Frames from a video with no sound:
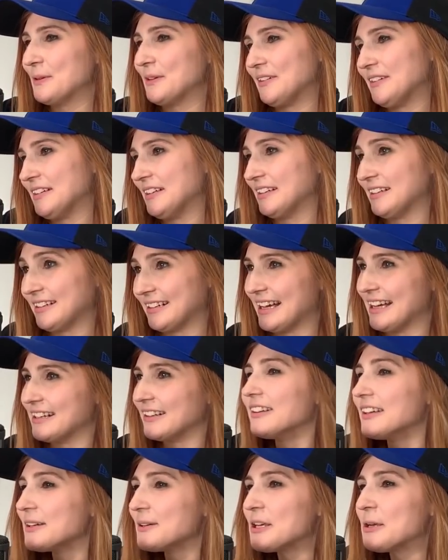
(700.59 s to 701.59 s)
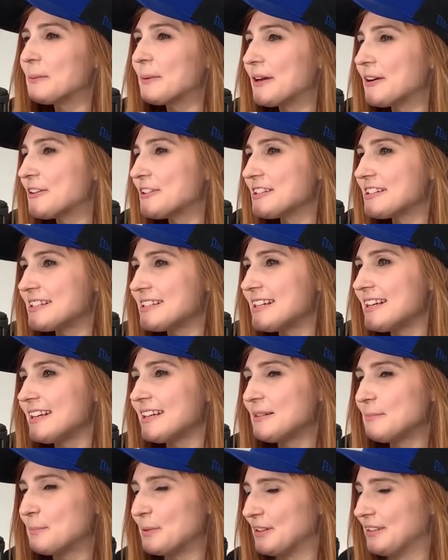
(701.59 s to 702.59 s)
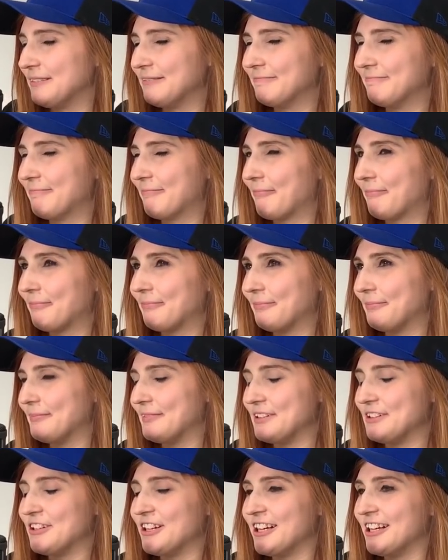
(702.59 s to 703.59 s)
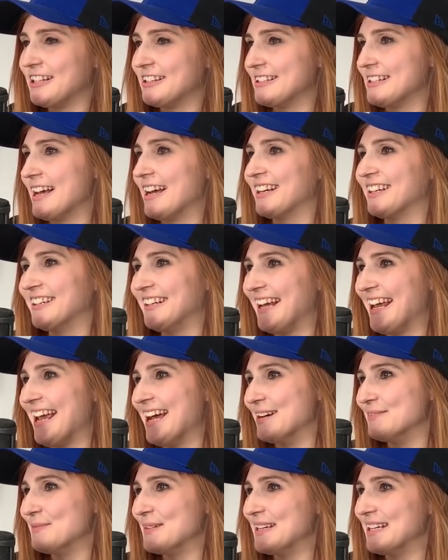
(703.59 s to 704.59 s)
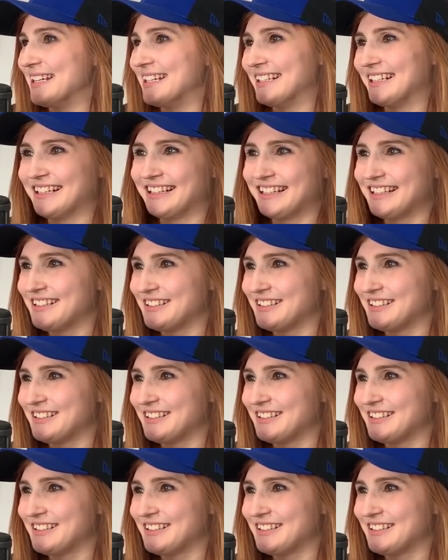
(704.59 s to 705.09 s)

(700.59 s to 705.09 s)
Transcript: but like kind of like your parents did, but it's not going to happen.